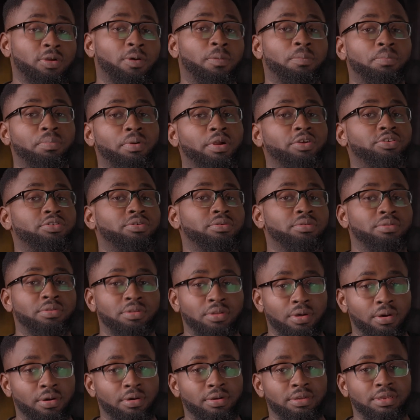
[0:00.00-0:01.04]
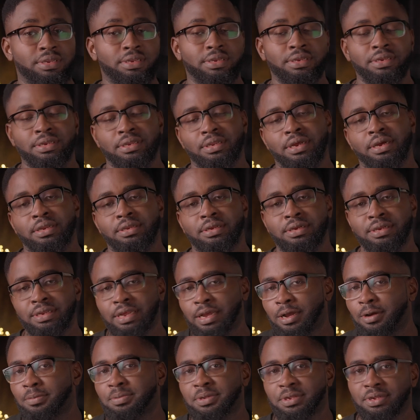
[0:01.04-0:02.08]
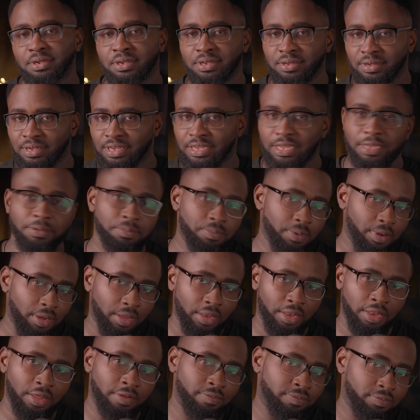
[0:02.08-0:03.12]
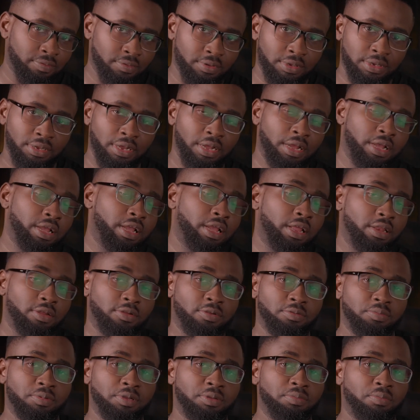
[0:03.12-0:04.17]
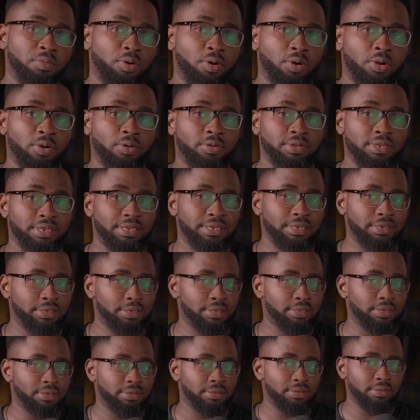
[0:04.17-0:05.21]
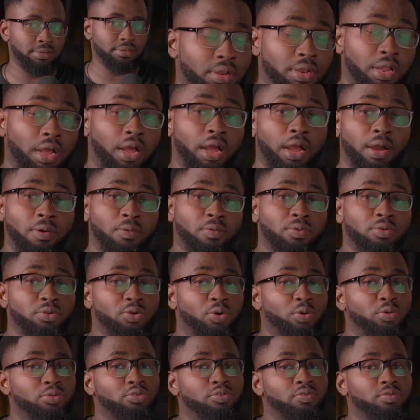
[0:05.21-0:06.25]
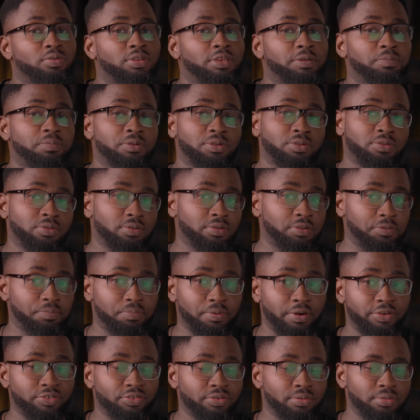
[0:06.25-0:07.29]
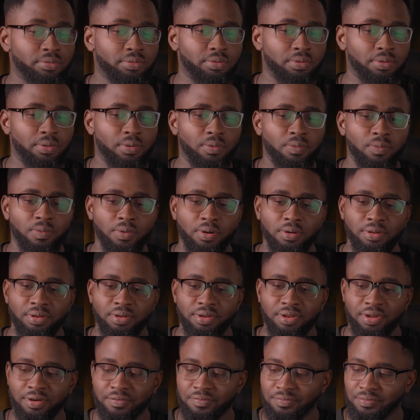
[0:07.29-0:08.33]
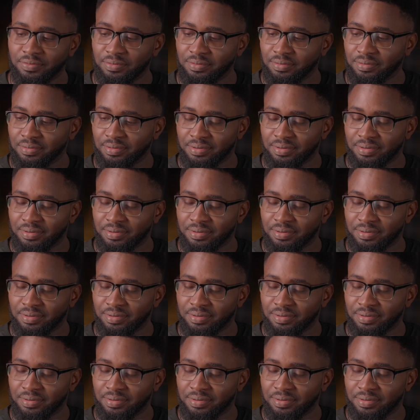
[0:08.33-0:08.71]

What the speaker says: compression does is that it helps us to keep our levels a little bit more consistent. Now, I won't go too deep into depression. Wonderful.